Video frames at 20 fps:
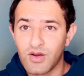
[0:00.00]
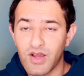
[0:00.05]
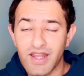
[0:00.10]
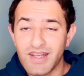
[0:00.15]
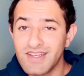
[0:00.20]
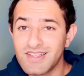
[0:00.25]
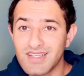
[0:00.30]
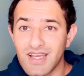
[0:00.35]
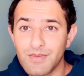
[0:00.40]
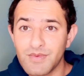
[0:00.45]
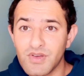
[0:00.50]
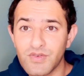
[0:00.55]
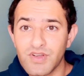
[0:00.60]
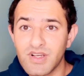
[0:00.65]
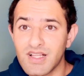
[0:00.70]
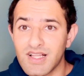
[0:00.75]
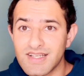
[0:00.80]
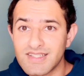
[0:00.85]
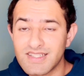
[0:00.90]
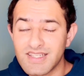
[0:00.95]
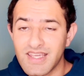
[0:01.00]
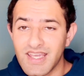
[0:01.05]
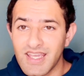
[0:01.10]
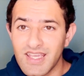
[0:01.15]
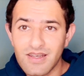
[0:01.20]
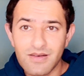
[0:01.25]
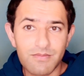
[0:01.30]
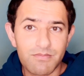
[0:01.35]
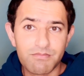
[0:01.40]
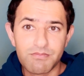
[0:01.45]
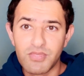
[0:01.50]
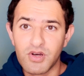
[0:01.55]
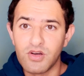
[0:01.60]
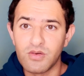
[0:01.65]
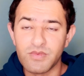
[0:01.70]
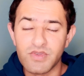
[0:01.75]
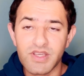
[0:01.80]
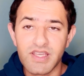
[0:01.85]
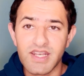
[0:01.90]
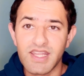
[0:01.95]
anytime you realize a gain,
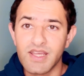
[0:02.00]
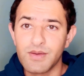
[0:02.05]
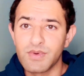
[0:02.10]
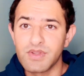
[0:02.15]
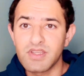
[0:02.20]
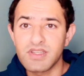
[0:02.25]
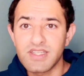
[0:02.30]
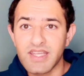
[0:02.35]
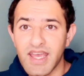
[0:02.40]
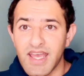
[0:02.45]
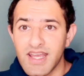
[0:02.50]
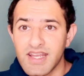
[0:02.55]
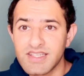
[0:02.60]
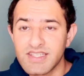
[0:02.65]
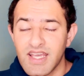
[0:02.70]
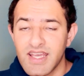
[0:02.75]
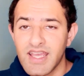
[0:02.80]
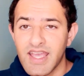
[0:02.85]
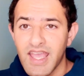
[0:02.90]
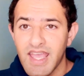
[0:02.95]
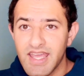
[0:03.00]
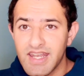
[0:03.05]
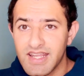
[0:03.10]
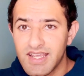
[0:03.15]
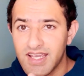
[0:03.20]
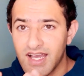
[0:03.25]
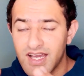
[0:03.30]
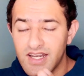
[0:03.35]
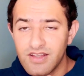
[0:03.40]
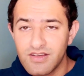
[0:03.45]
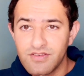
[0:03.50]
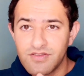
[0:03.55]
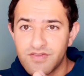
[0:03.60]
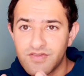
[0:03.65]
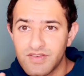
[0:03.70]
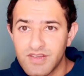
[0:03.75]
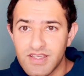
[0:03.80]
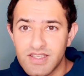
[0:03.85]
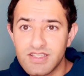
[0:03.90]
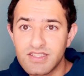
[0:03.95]
boom, you get hit with a tax, and it kind of
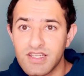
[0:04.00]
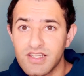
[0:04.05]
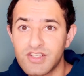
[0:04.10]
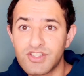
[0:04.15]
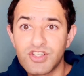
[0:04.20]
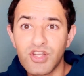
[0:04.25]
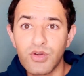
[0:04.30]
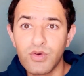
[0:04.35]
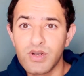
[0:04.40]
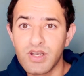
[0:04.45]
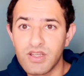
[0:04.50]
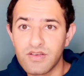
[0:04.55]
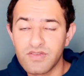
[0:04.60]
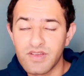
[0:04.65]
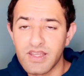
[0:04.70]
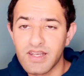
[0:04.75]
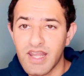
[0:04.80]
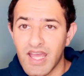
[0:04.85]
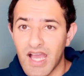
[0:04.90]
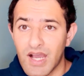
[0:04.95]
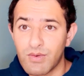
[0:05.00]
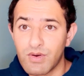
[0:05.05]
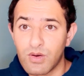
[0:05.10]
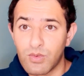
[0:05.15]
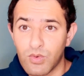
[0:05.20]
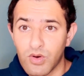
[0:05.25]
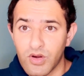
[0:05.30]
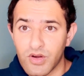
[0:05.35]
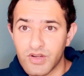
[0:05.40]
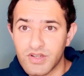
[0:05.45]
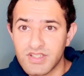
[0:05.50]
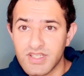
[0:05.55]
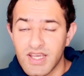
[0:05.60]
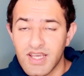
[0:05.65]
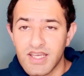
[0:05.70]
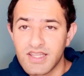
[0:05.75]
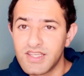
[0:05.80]
is intuitive in how it works.